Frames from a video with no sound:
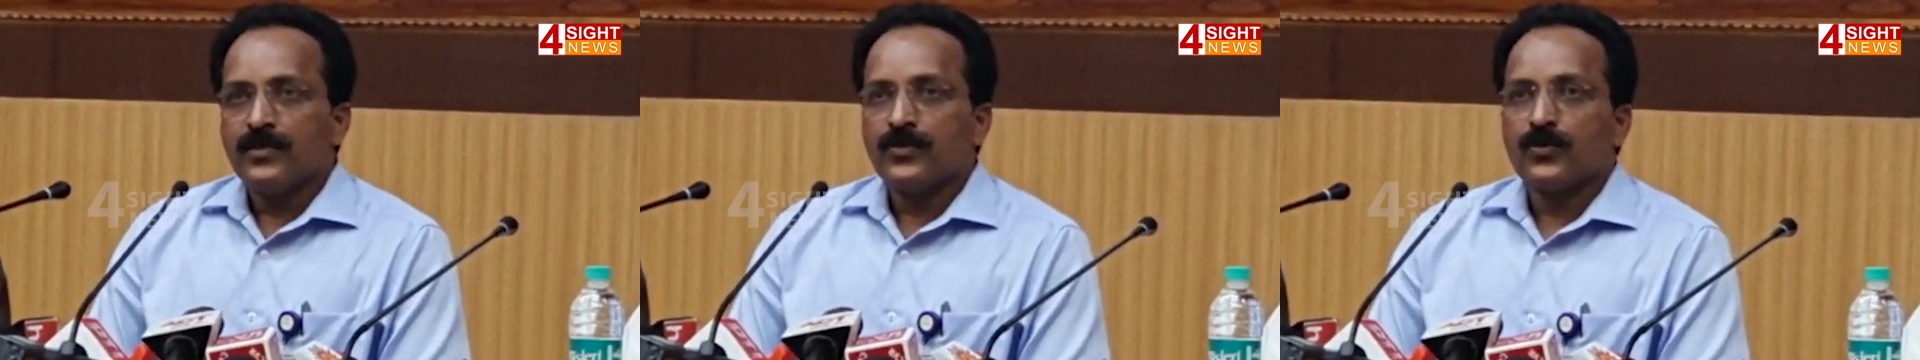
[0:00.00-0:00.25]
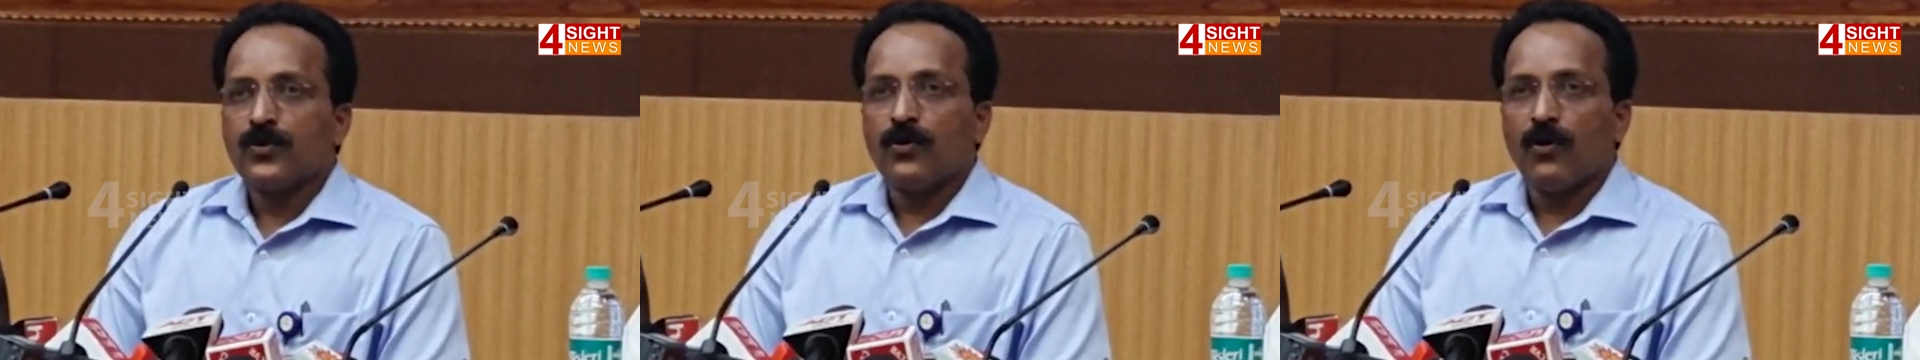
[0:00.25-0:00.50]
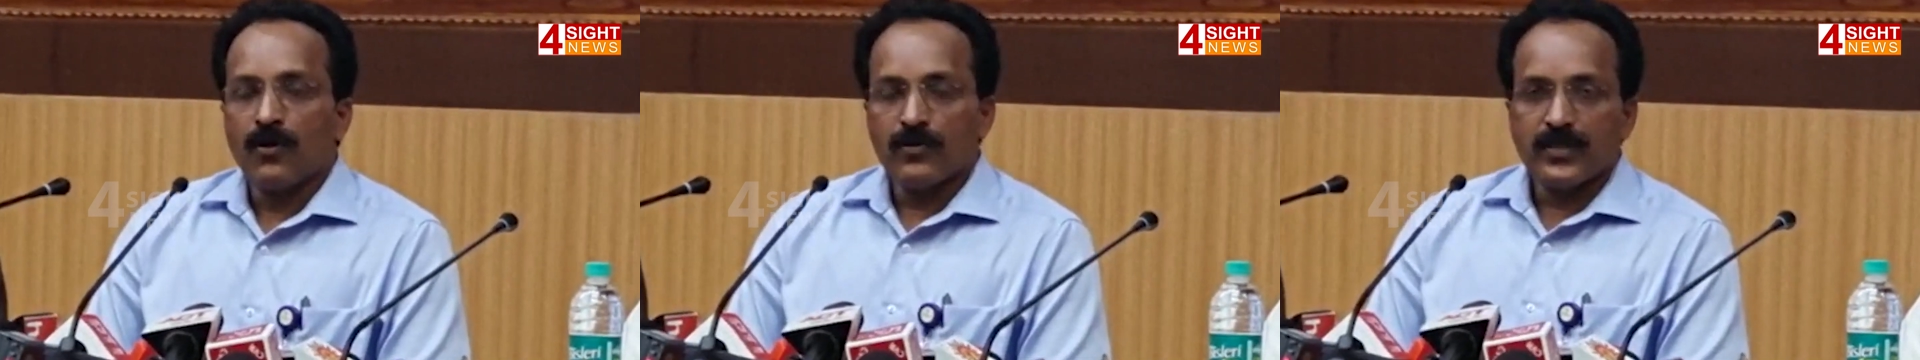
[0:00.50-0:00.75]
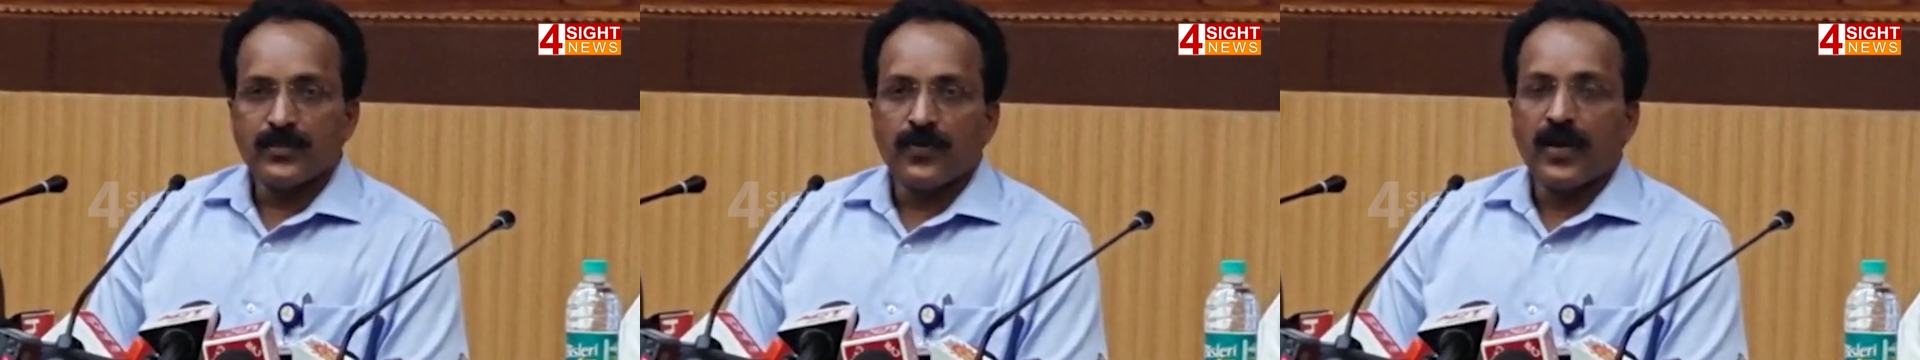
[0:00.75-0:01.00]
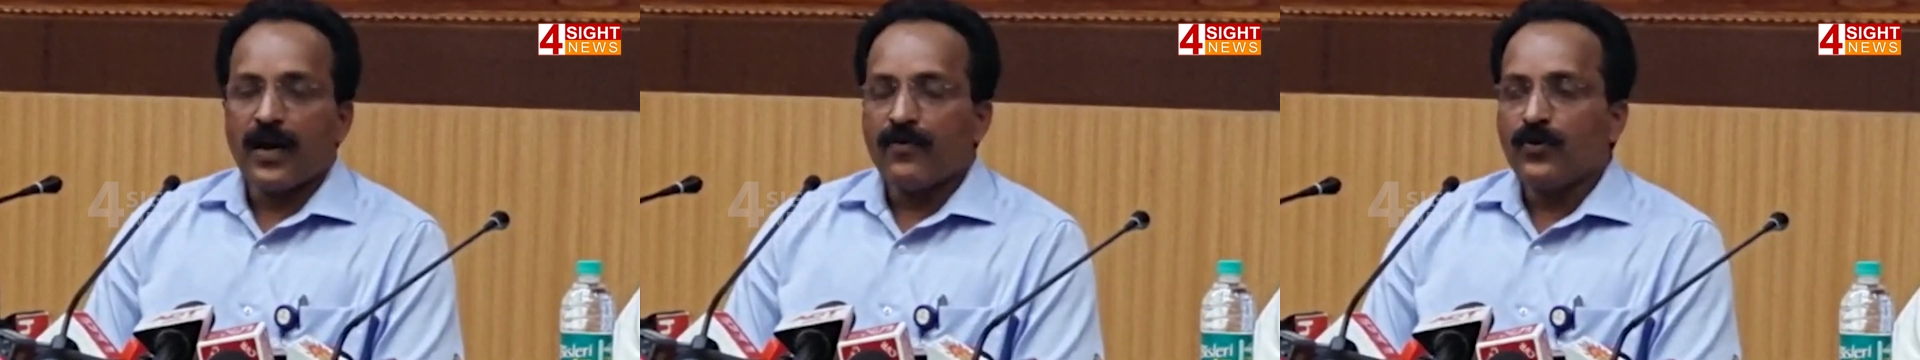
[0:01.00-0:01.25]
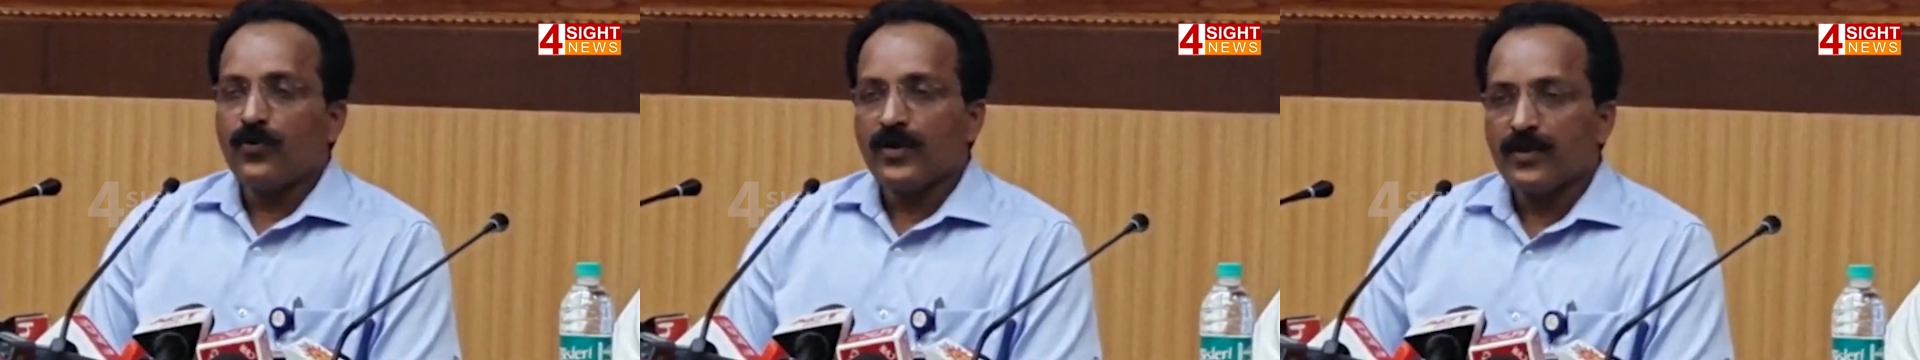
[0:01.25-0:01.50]
So all of this will have
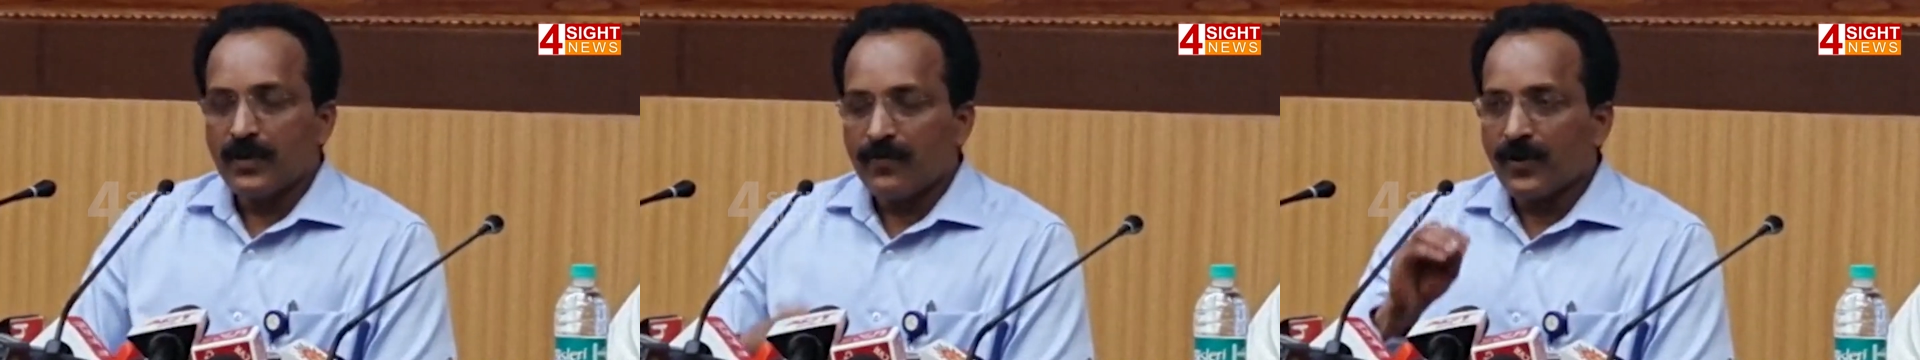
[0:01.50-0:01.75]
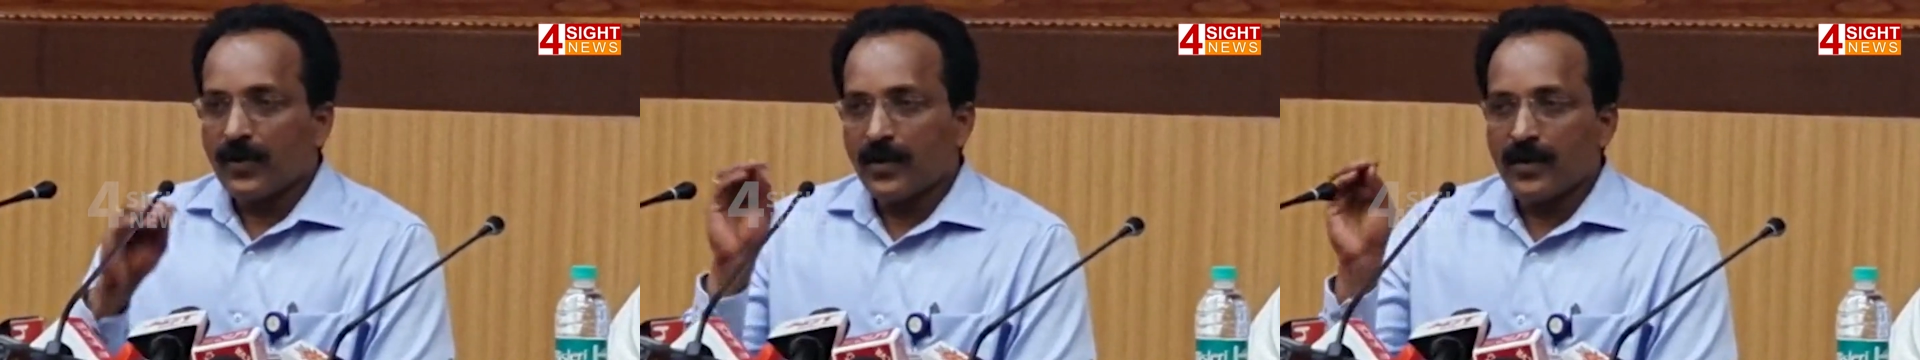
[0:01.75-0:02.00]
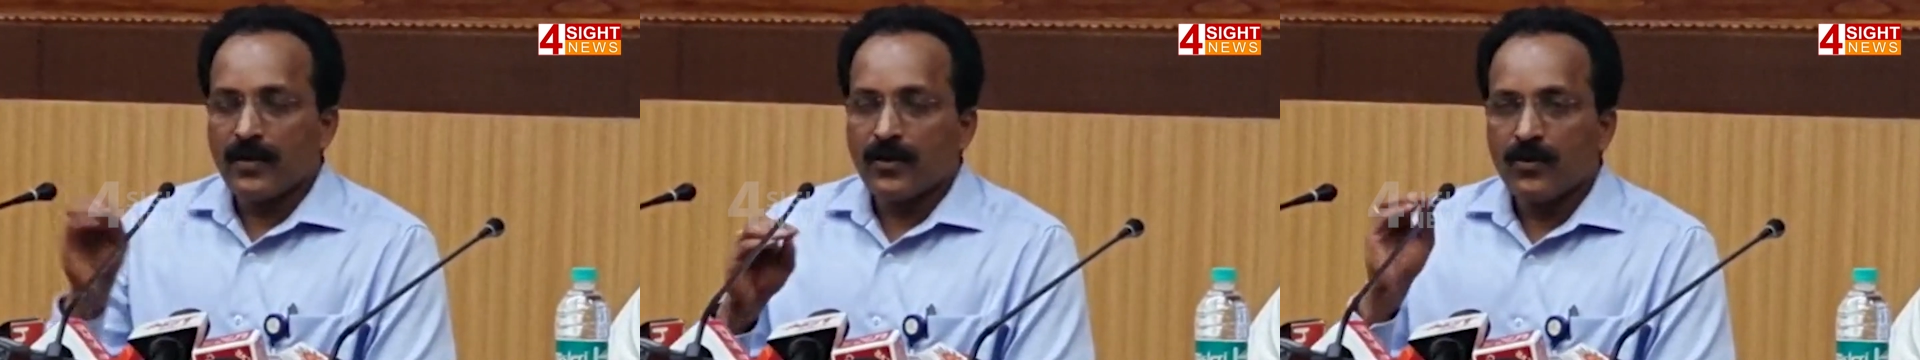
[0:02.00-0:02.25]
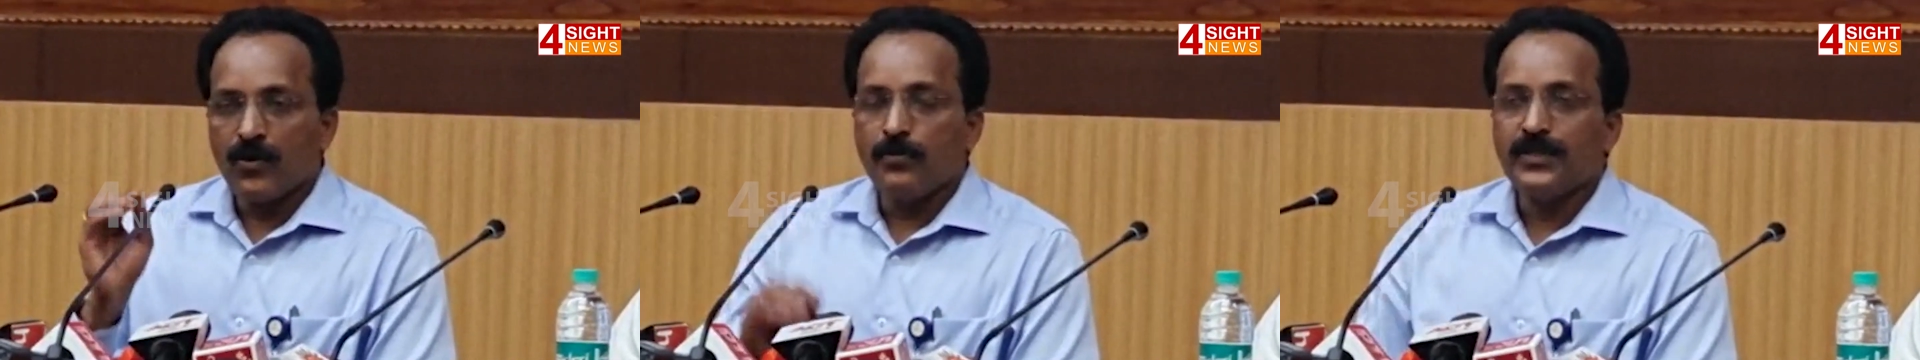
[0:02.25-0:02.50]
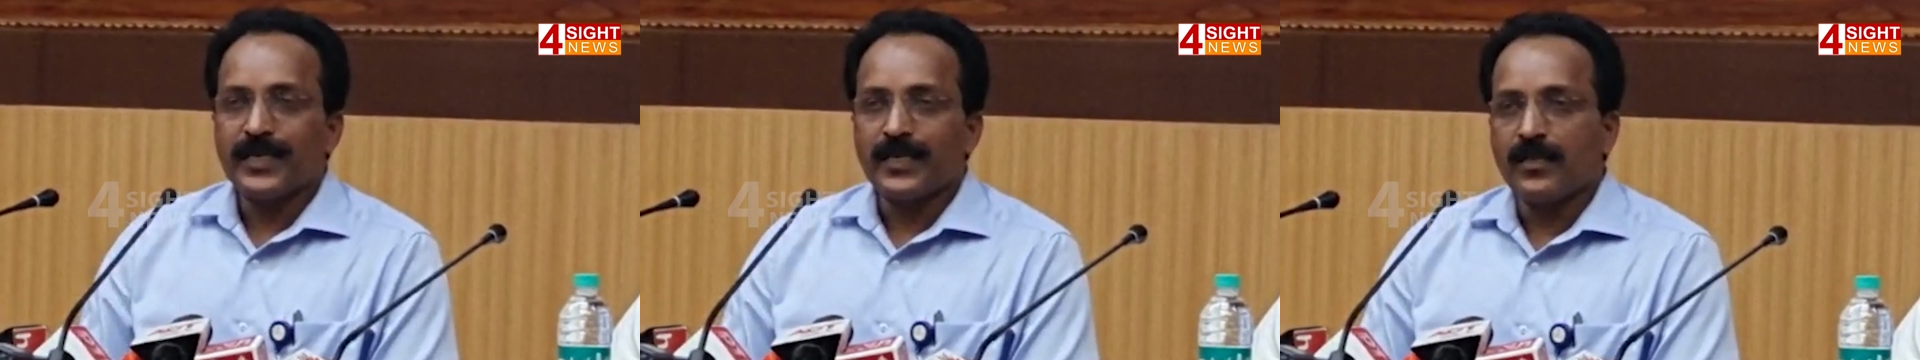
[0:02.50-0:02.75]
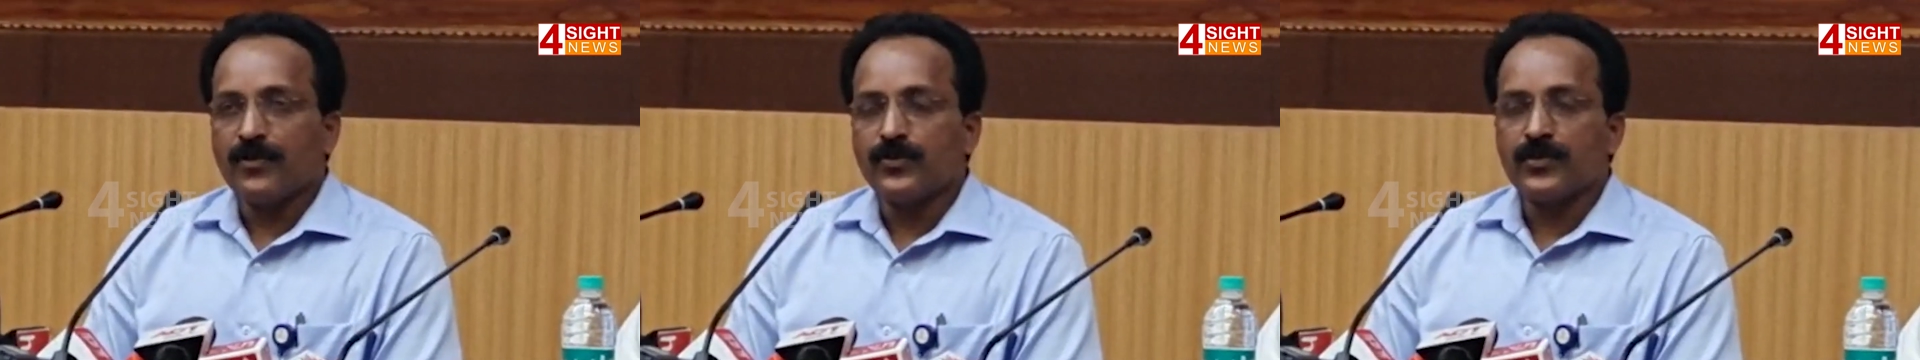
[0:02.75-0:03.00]
different
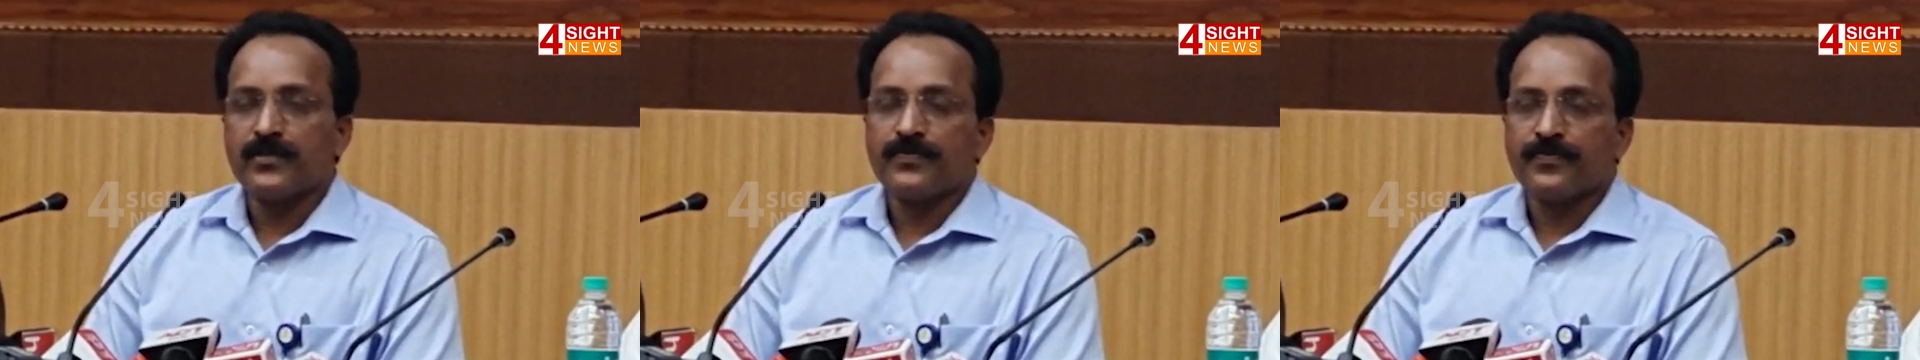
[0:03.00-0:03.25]
objectives,